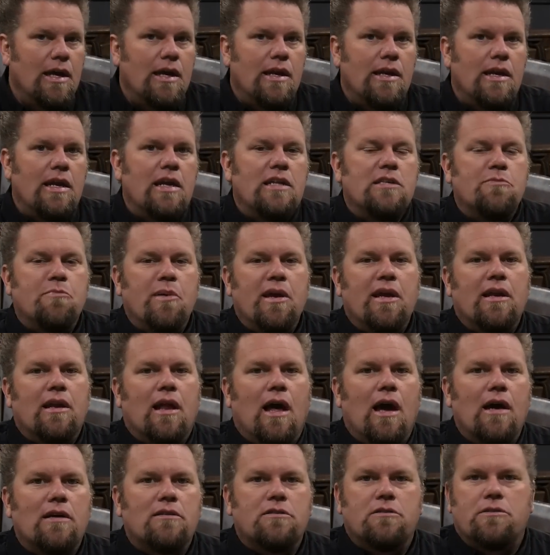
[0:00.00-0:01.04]
needs bead
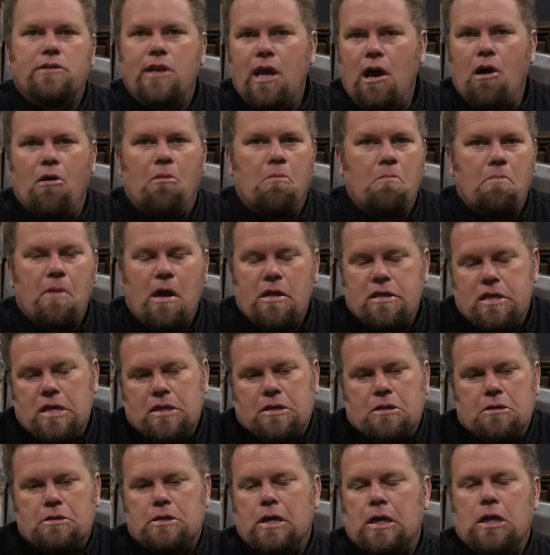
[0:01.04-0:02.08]
locks? No, I
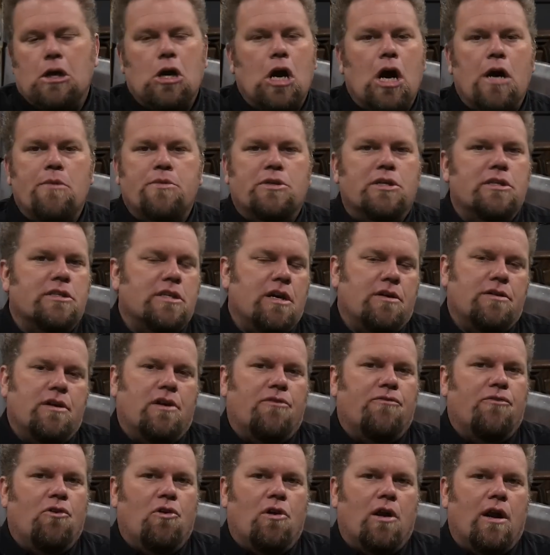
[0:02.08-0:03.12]
think there's other options out
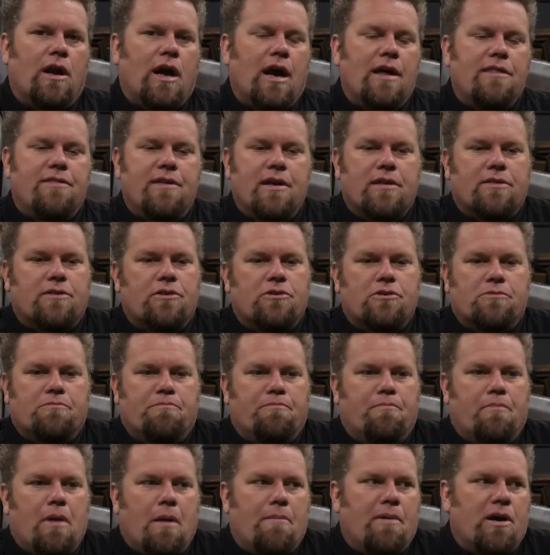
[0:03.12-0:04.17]
there for it. I think there's
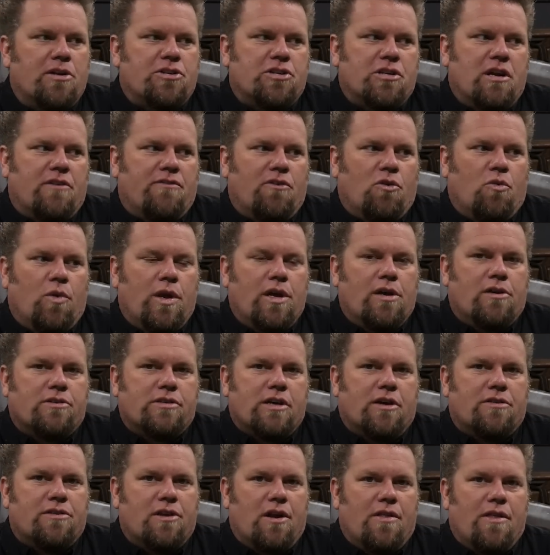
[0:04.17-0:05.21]
a bunch of different wheels
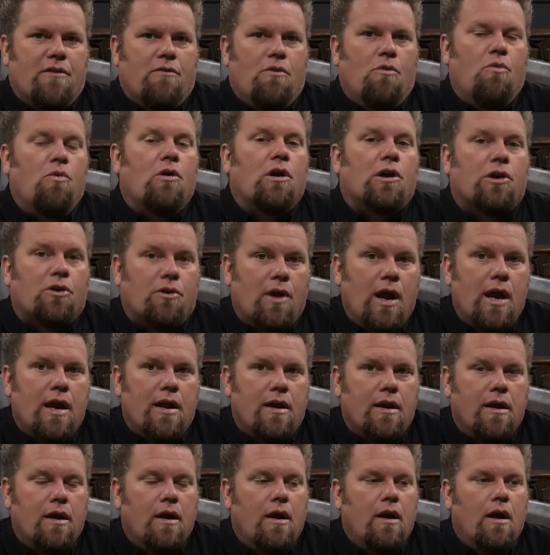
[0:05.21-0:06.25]
out there that will work great.
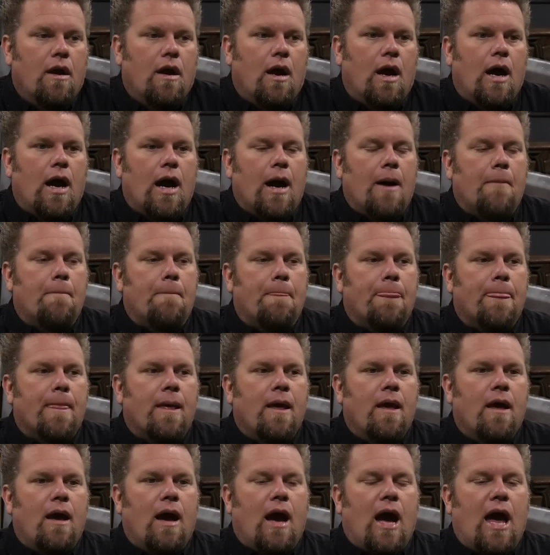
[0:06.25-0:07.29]

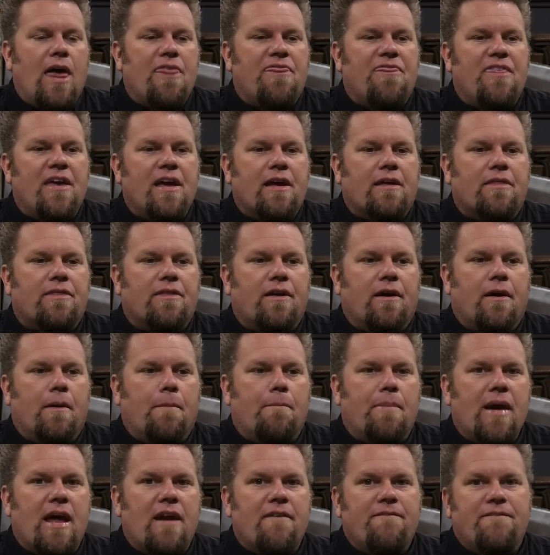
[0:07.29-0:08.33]
I think the
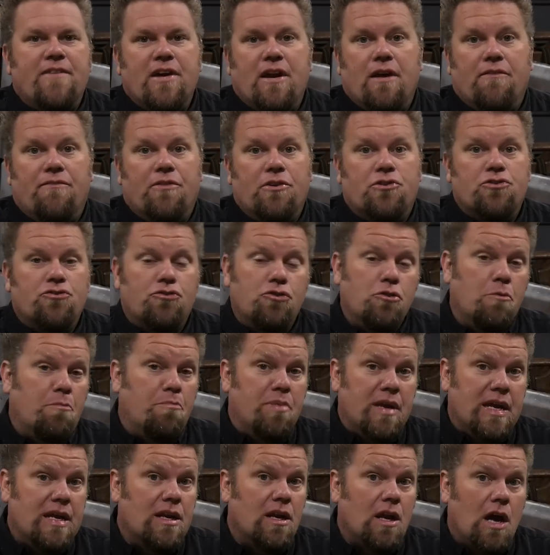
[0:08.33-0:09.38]
benefit of the true
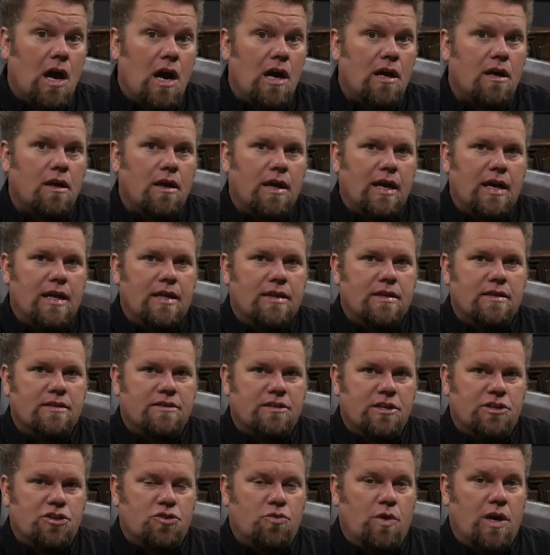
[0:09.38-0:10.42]
bead lock in the
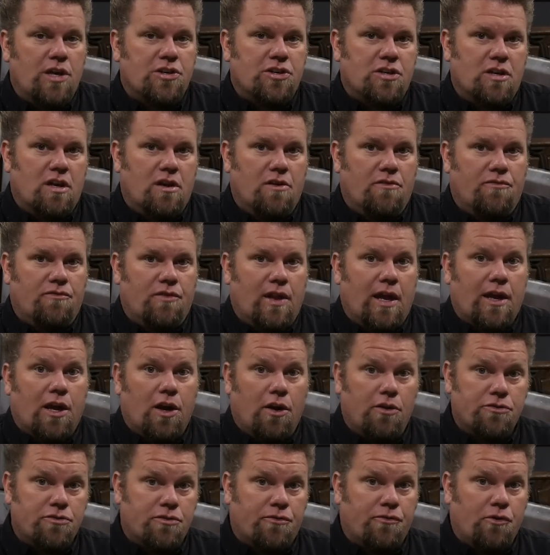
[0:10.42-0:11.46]
situation of like an
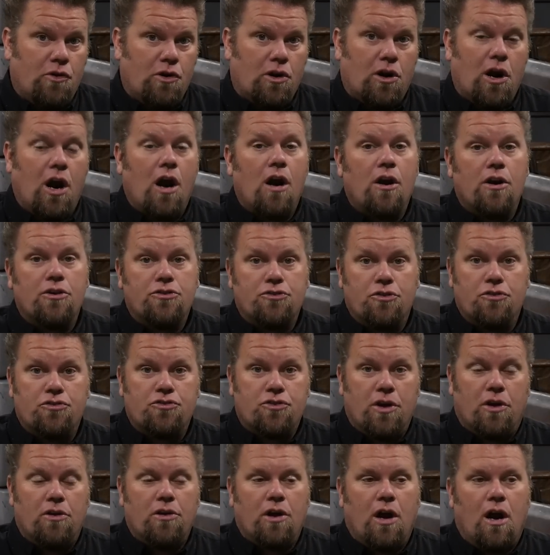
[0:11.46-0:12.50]
Ultra 4 car or a true
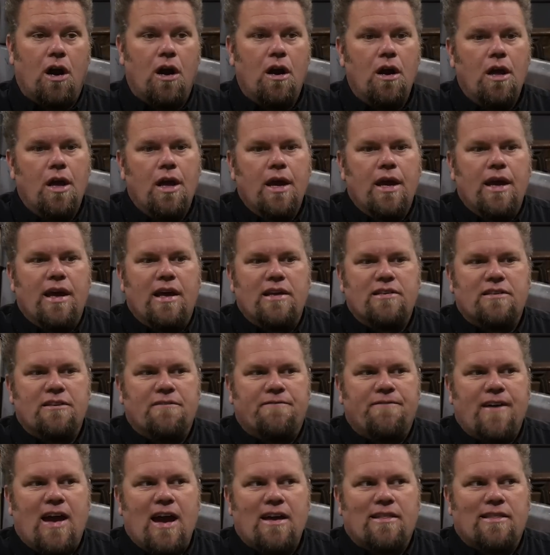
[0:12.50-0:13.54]
trail car is the
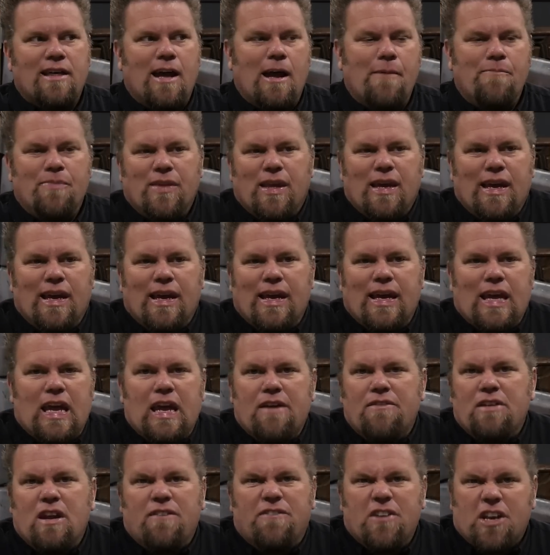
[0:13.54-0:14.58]
fact that
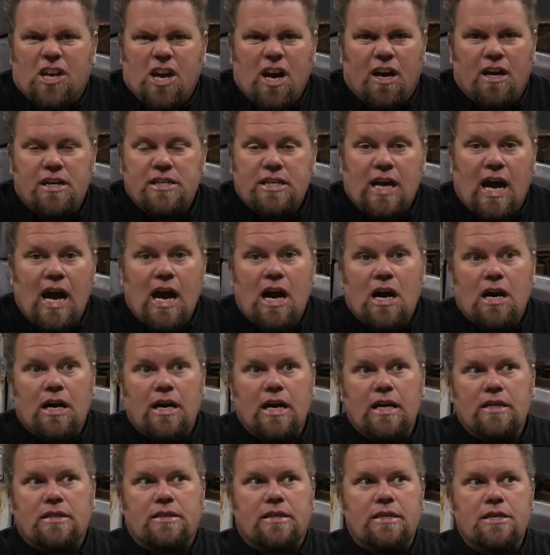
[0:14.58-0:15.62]
even if you cut a
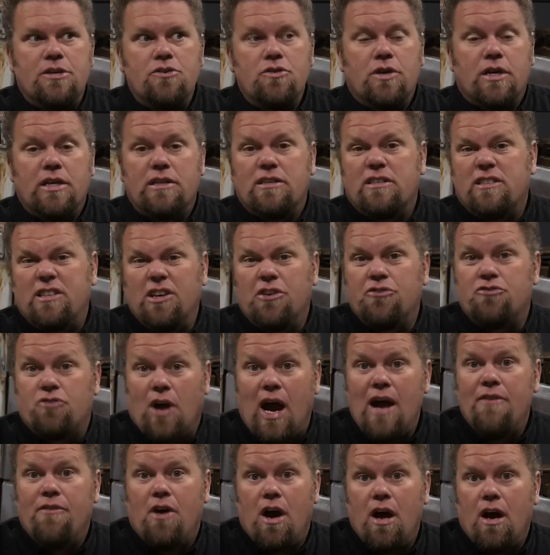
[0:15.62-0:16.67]
tire, you can still
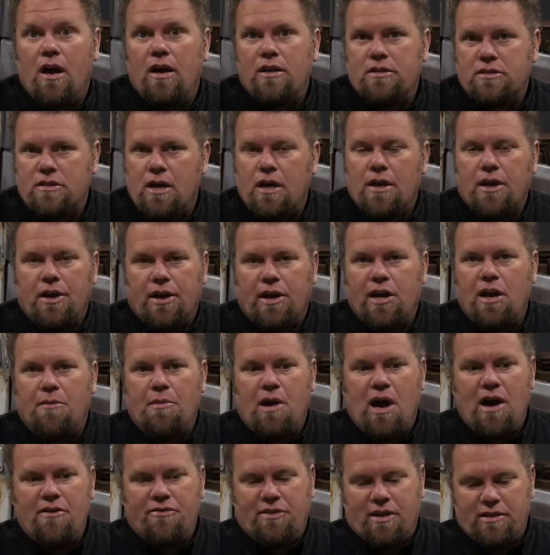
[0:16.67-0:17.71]
drive on it. It's not going to come
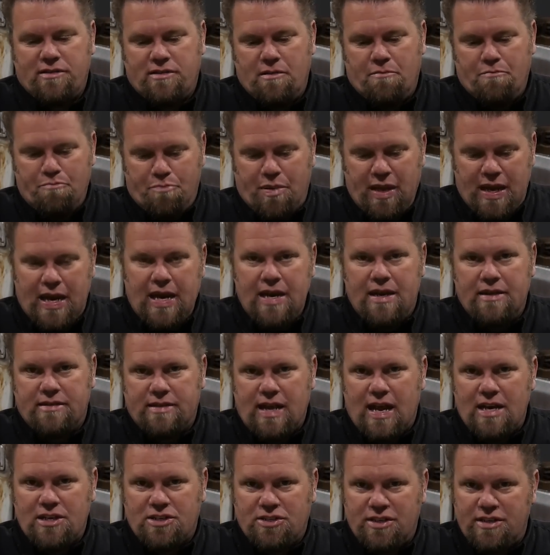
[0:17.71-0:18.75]
off because the bead is
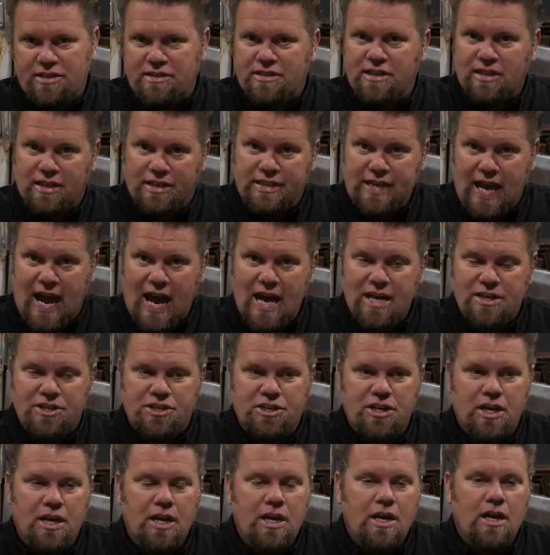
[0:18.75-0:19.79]
actually still
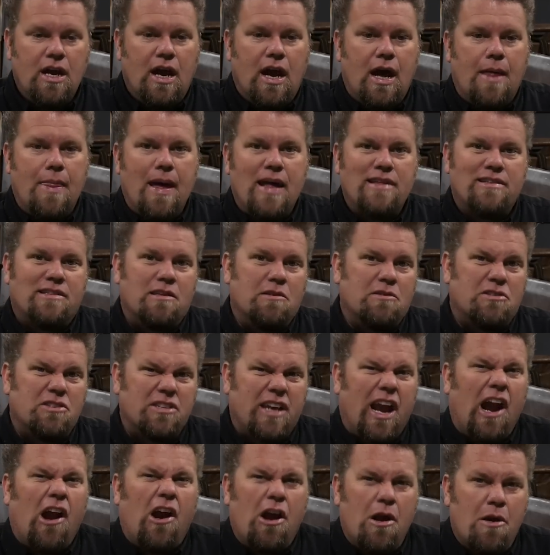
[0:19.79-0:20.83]
attached. And that's the
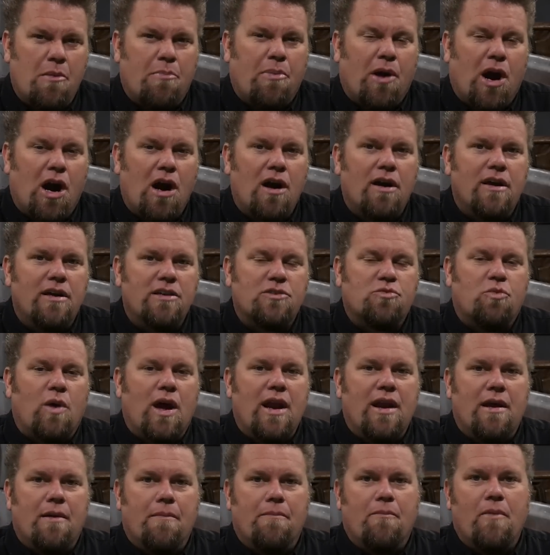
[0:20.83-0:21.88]
scarier part, is
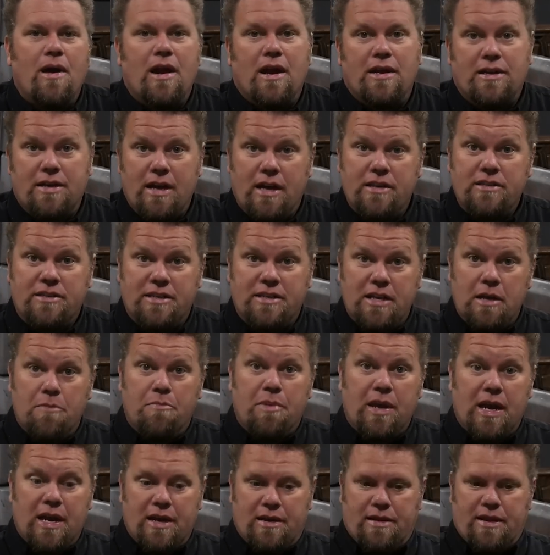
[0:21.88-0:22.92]
when it does
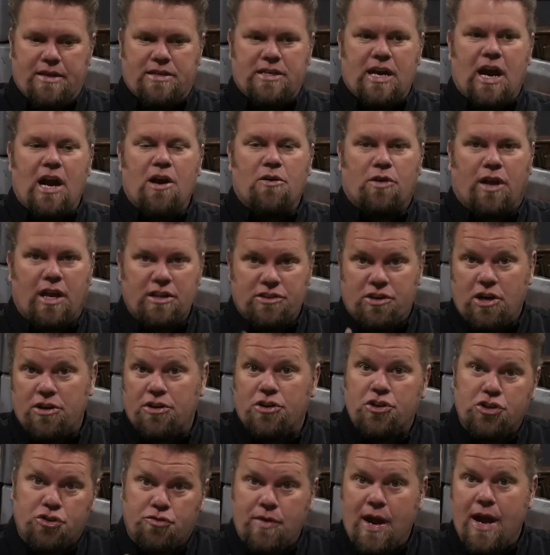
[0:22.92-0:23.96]
debead, the tire can start
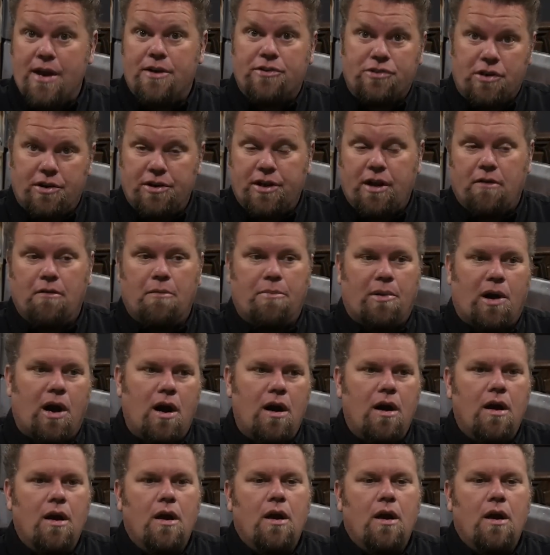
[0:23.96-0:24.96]
to shred or start to come apart.